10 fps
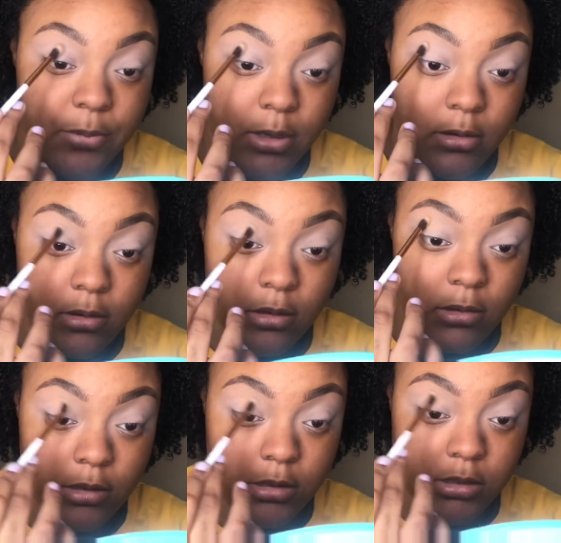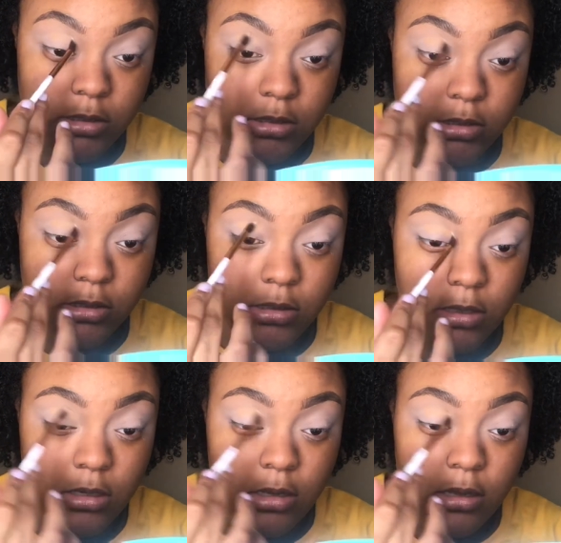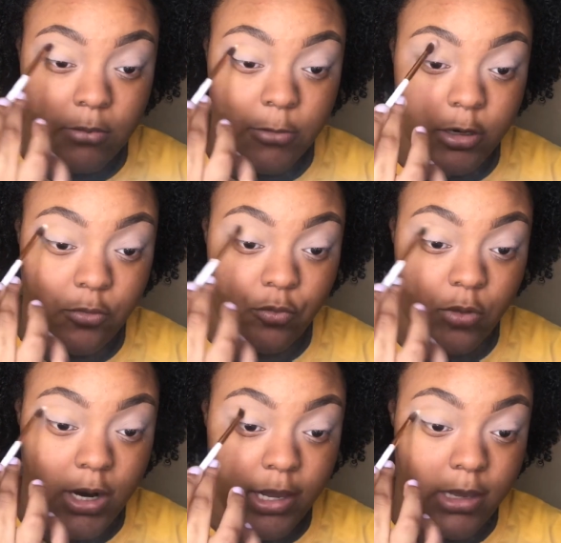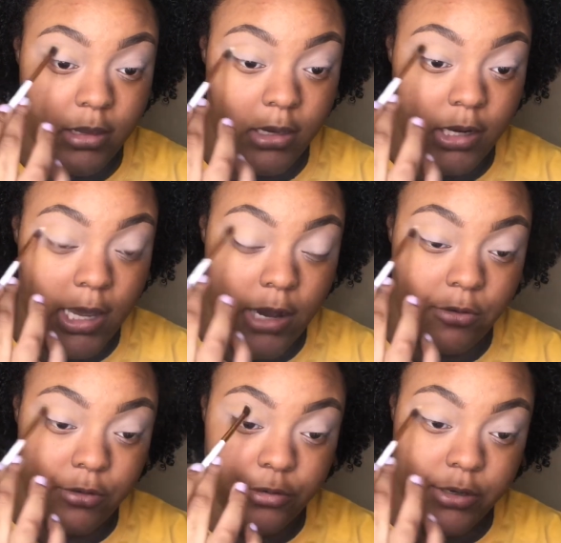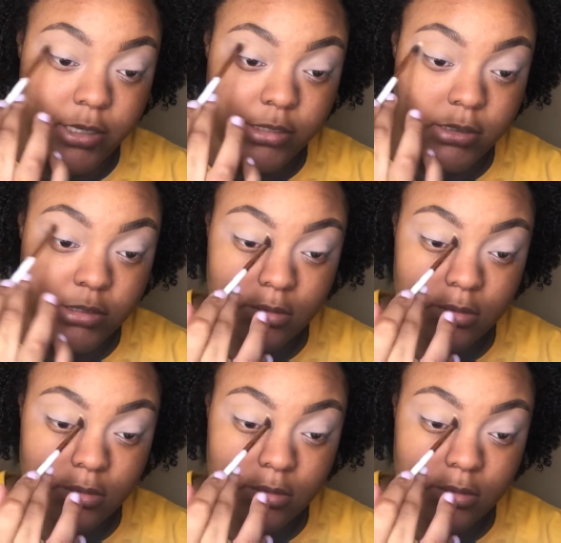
it and then just put it right in our crease.